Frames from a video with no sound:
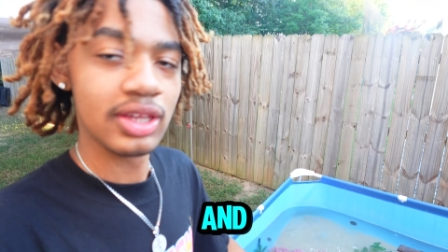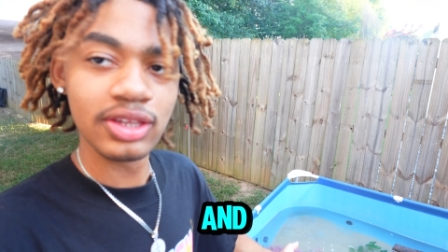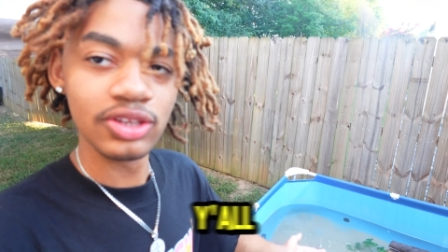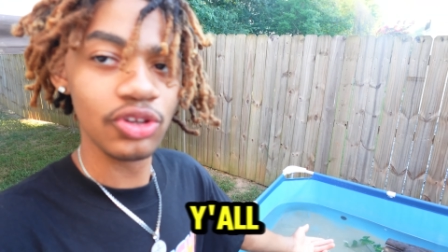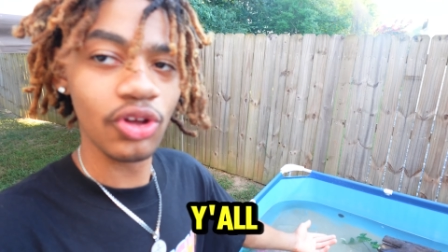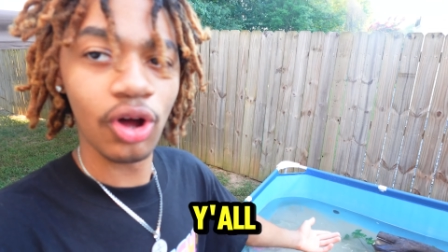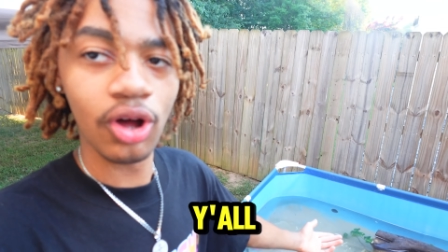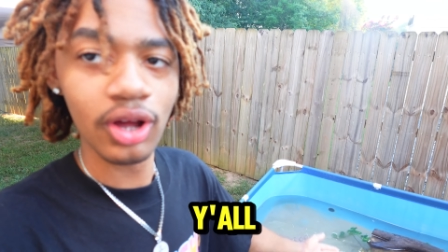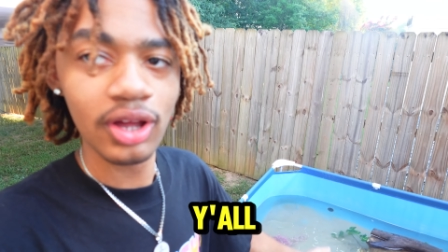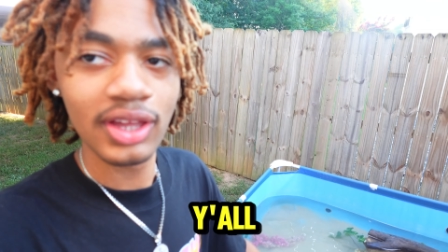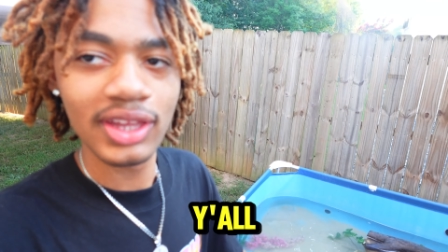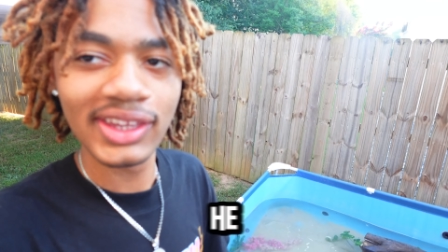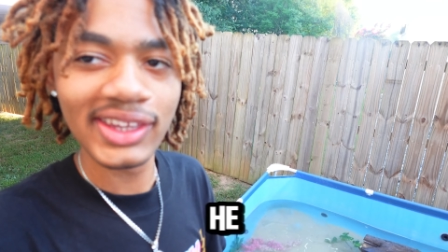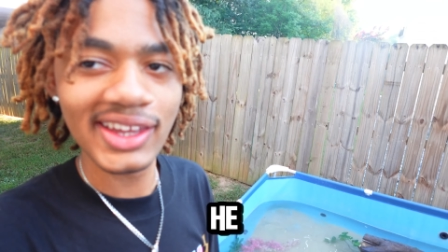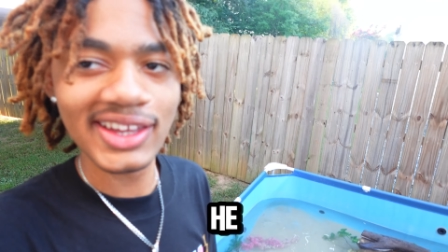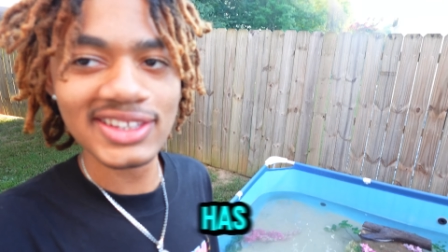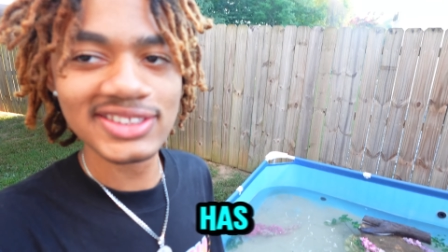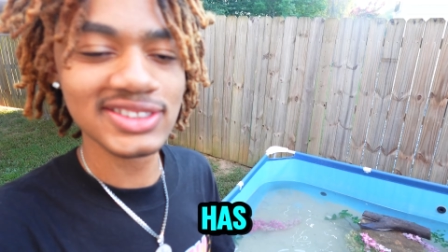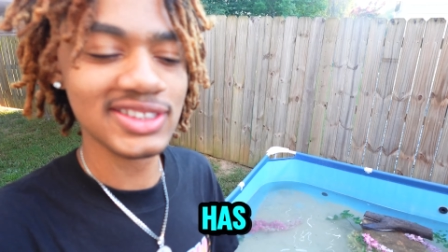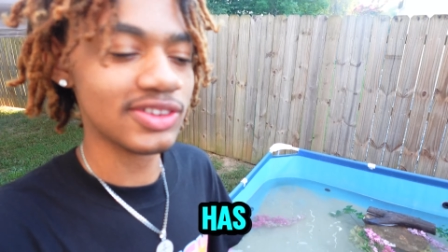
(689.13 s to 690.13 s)
y'all he
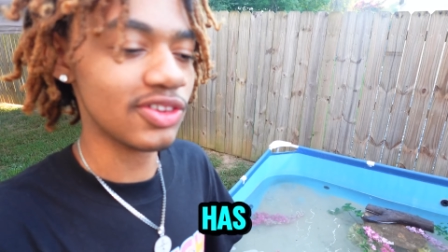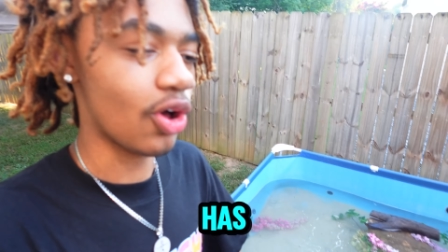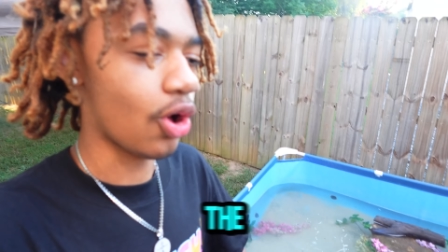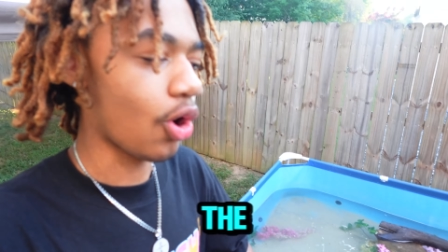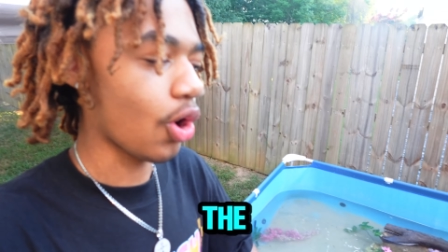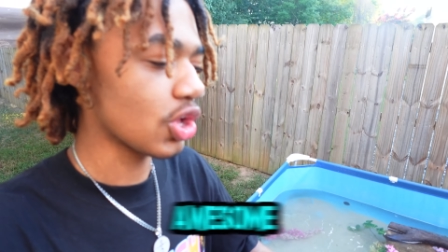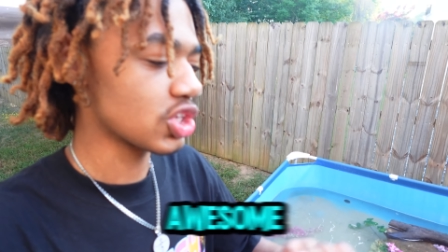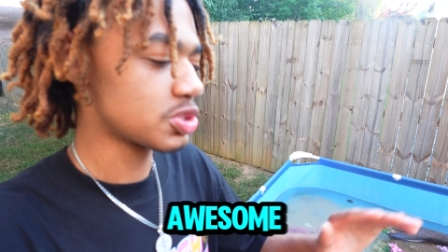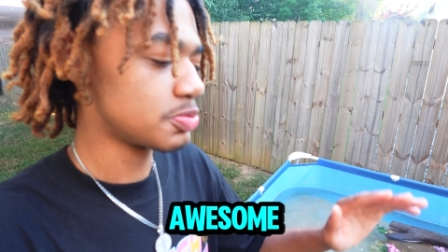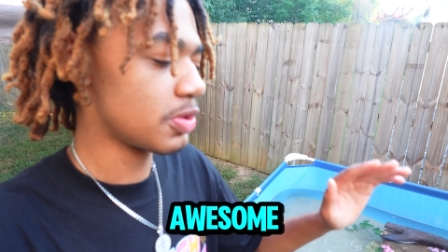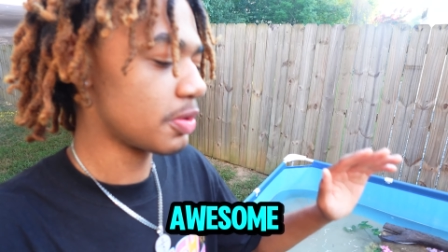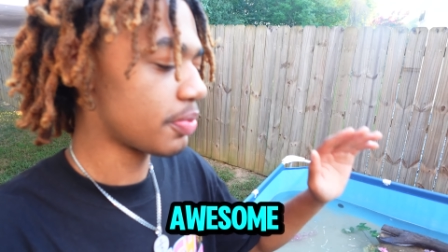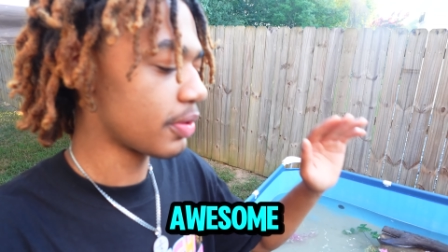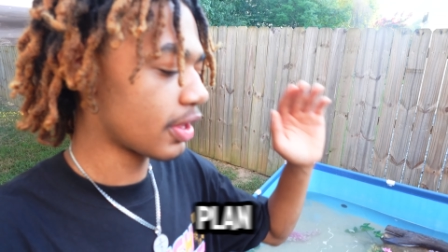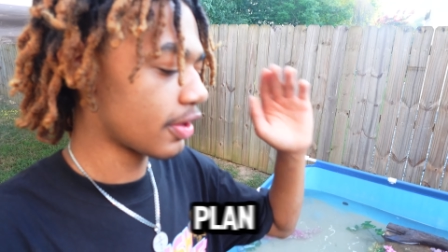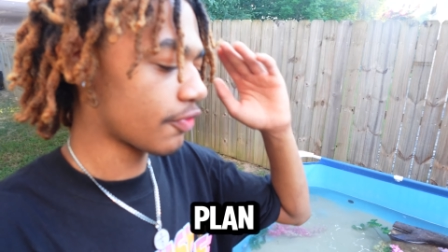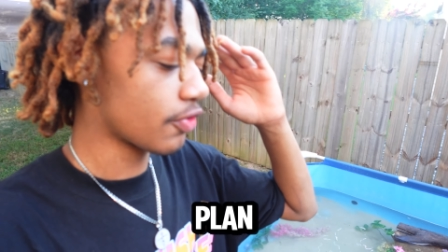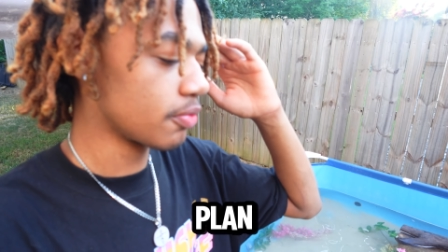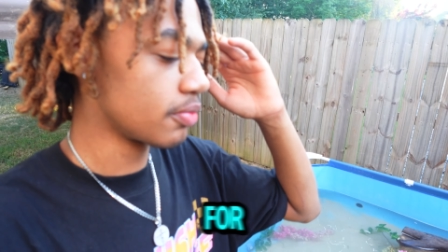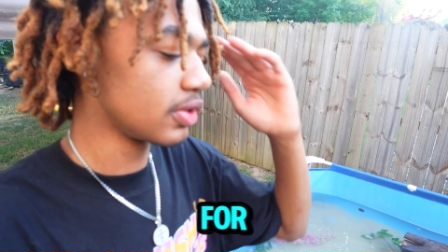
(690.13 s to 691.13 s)
has the ultimate
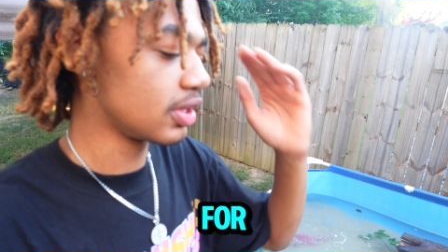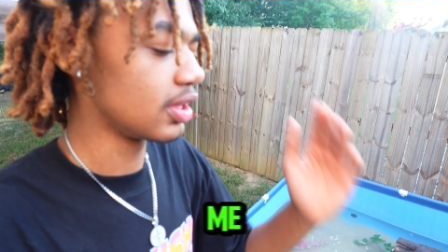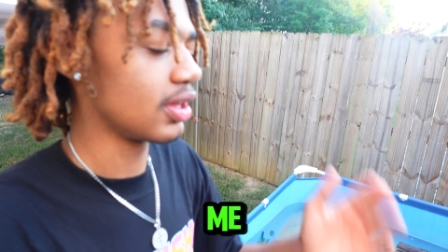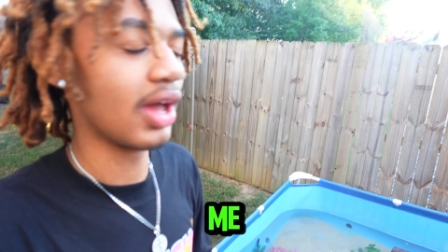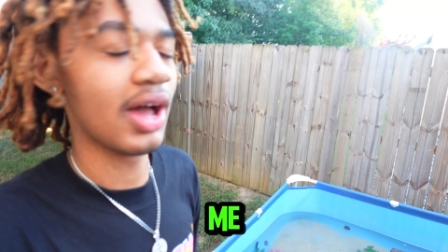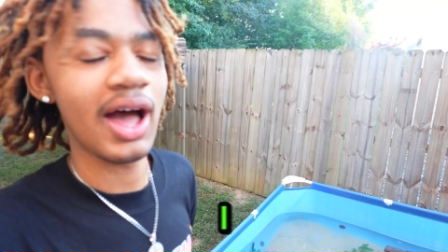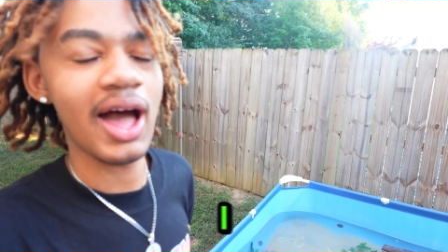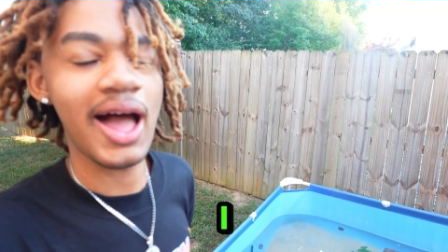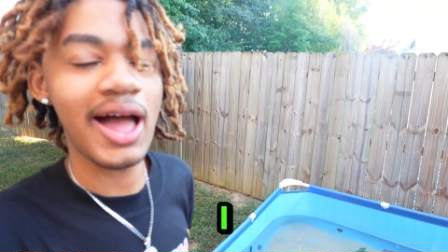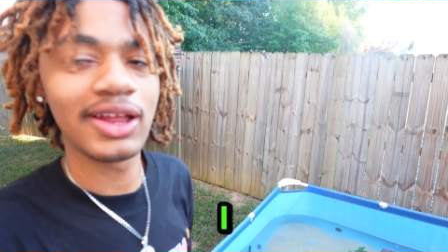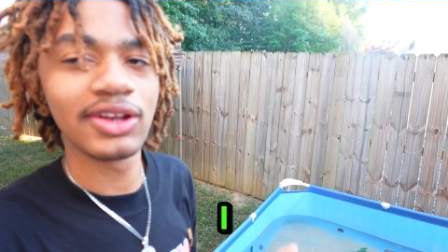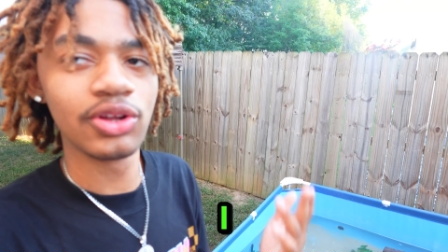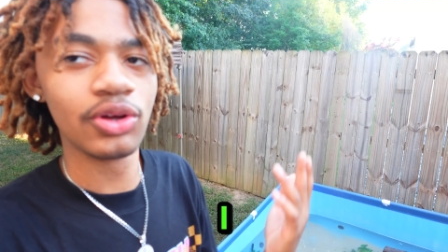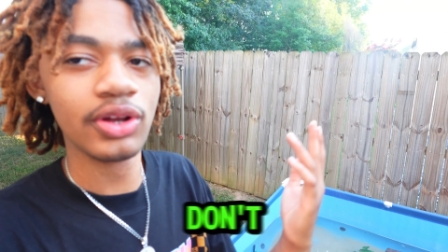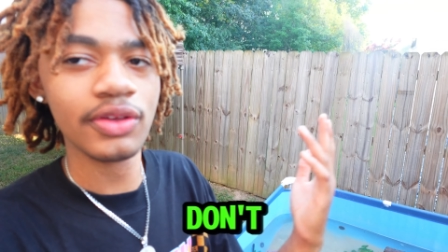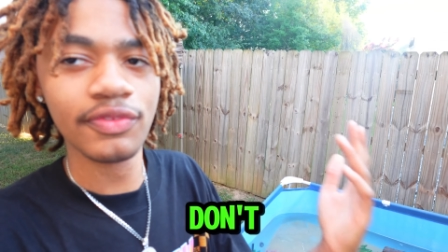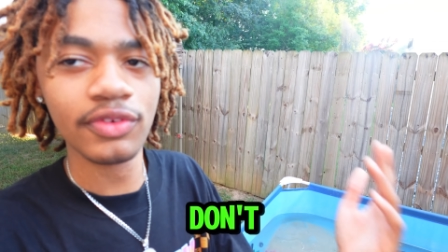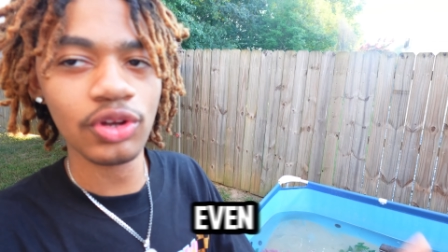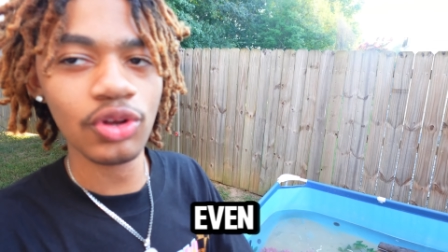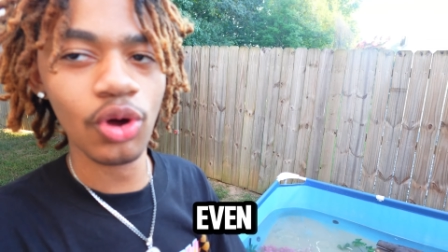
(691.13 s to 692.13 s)
plan for me i don't
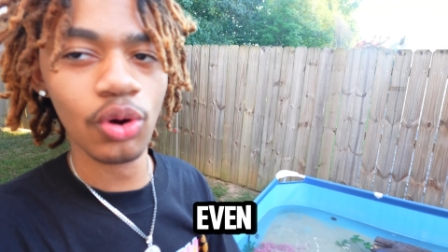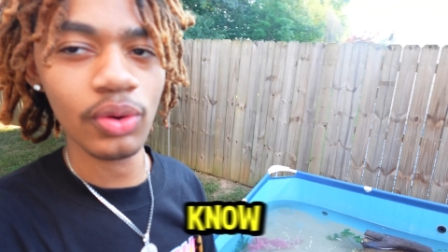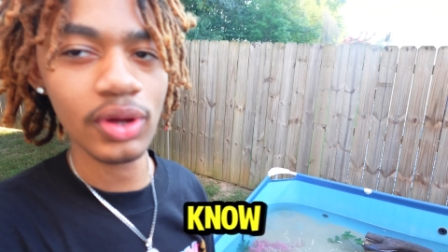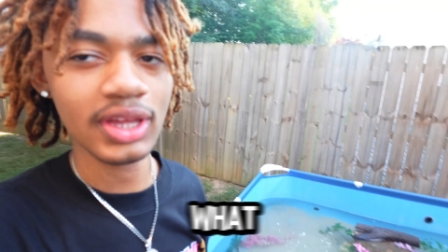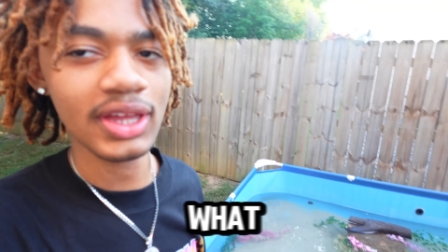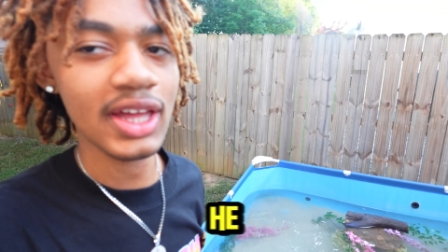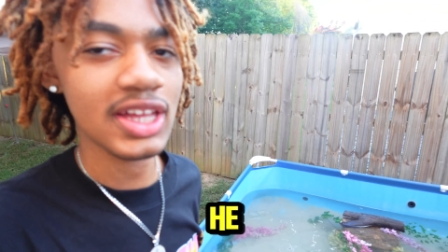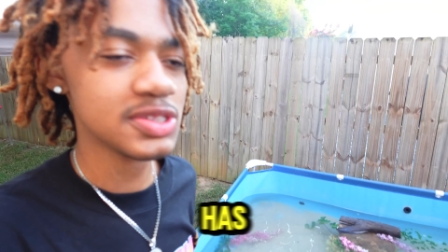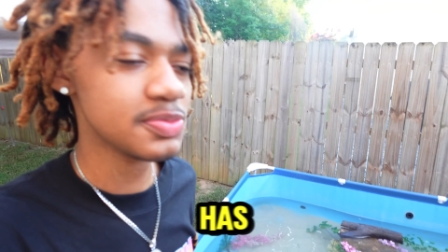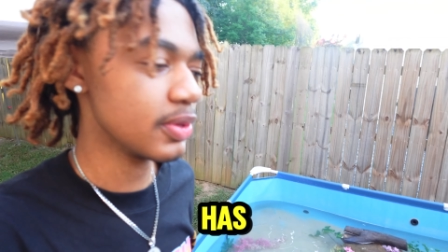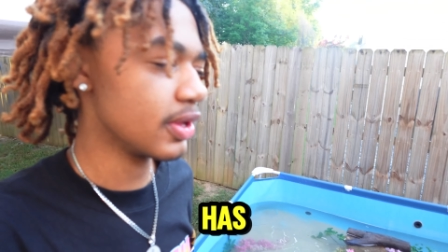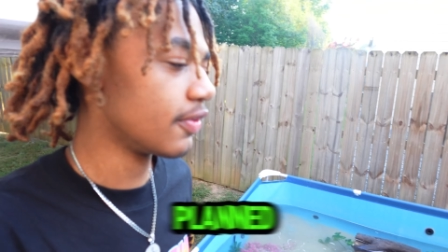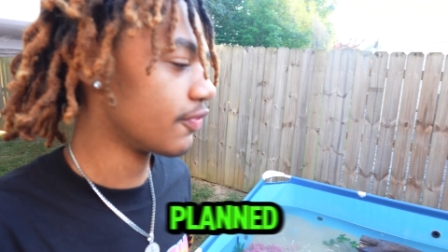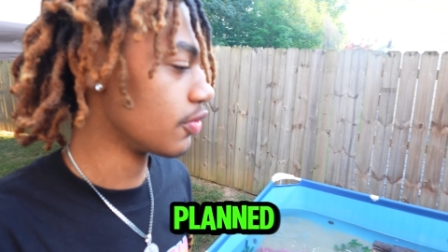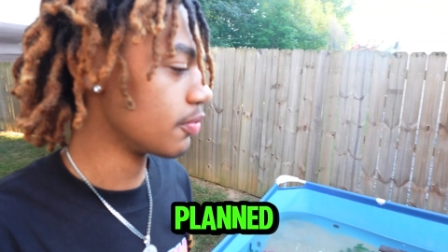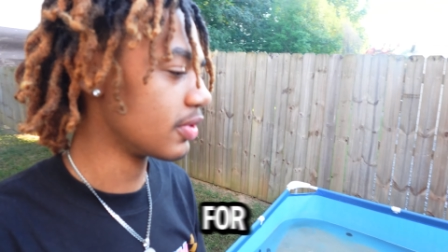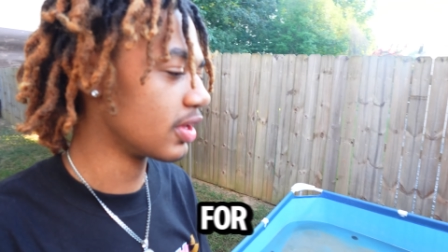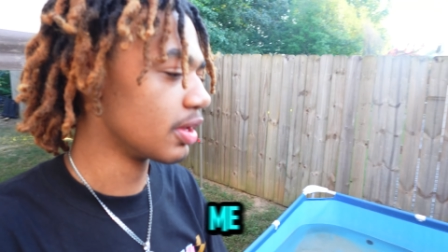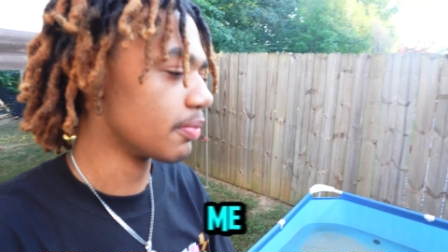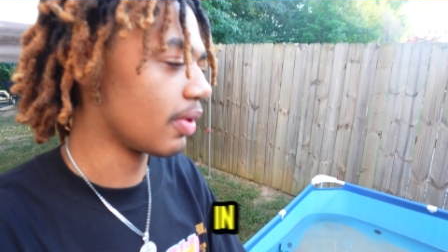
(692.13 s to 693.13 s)
even know what he has planned
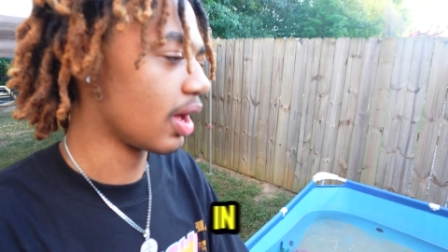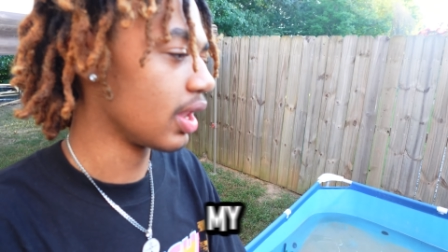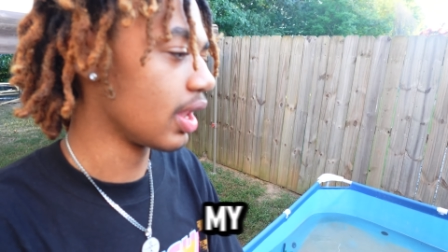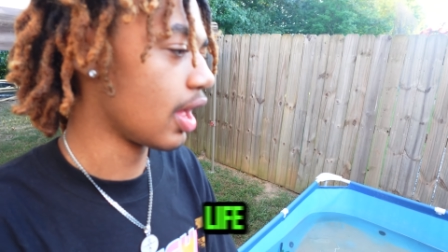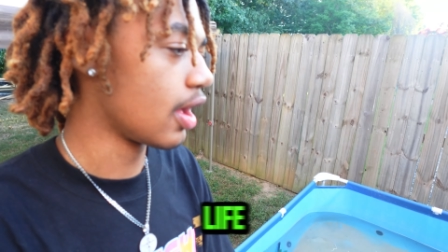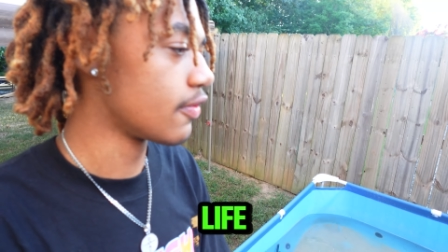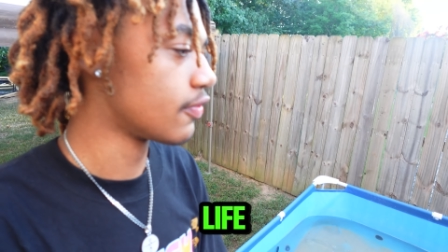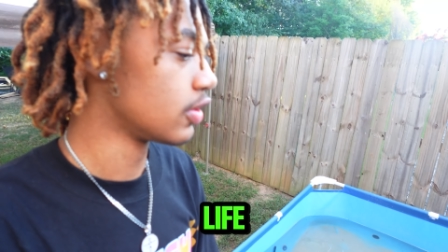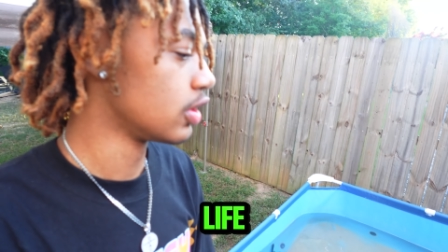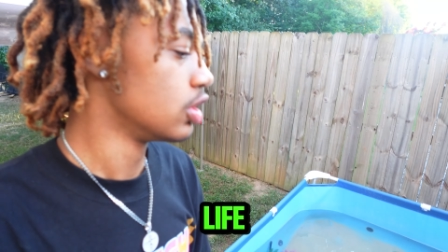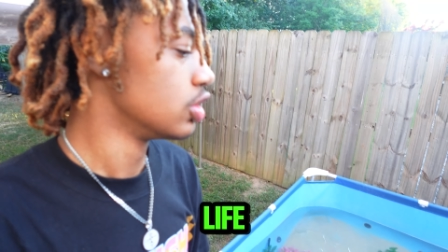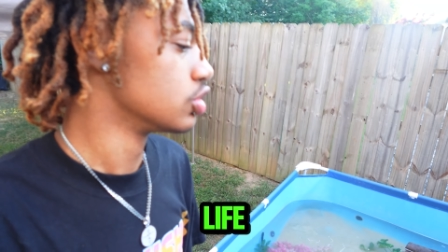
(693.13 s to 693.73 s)
for me in my life